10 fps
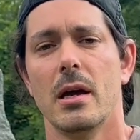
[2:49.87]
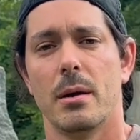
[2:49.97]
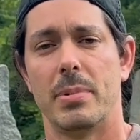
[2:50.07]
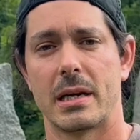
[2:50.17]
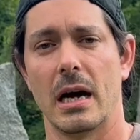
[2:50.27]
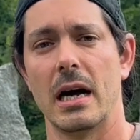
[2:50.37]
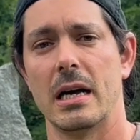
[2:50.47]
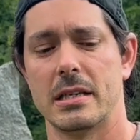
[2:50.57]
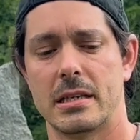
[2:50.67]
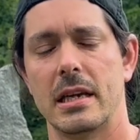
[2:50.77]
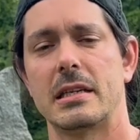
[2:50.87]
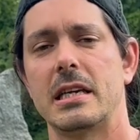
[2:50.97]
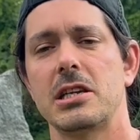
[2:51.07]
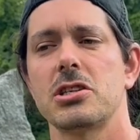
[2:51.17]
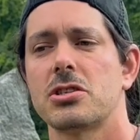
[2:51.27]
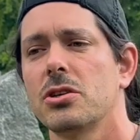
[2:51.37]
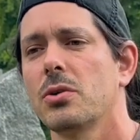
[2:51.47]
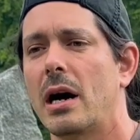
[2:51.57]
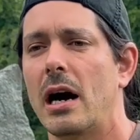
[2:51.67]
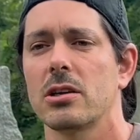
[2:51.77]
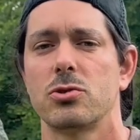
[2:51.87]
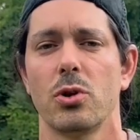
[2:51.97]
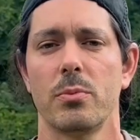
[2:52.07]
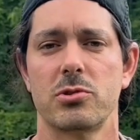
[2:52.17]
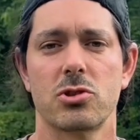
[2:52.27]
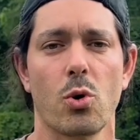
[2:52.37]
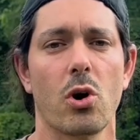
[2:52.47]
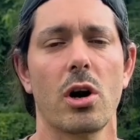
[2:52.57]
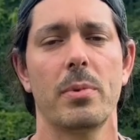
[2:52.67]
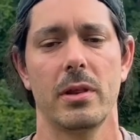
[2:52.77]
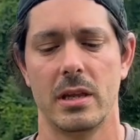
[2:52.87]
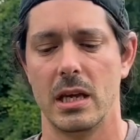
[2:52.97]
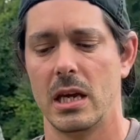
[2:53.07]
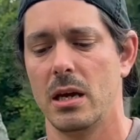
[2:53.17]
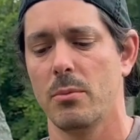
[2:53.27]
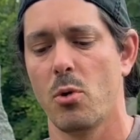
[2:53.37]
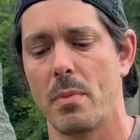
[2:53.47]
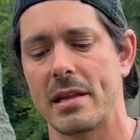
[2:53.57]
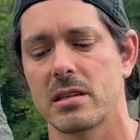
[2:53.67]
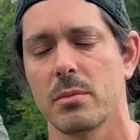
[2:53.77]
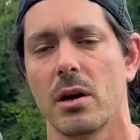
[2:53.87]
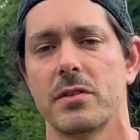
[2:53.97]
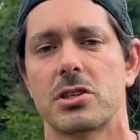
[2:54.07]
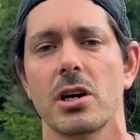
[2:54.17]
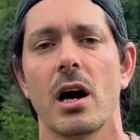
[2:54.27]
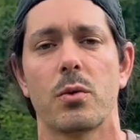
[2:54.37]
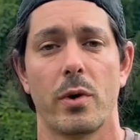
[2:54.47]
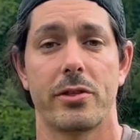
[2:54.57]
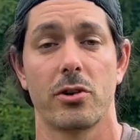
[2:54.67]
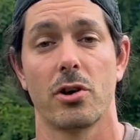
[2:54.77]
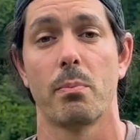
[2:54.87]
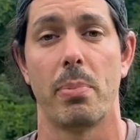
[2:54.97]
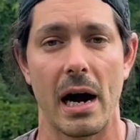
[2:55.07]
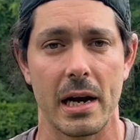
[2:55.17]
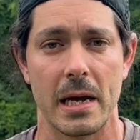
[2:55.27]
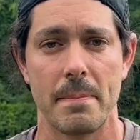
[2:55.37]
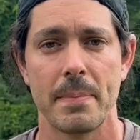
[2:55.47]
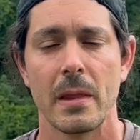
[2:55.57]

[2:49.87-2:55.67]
because it teaches you how to absorb the momentum of the chuck with your body,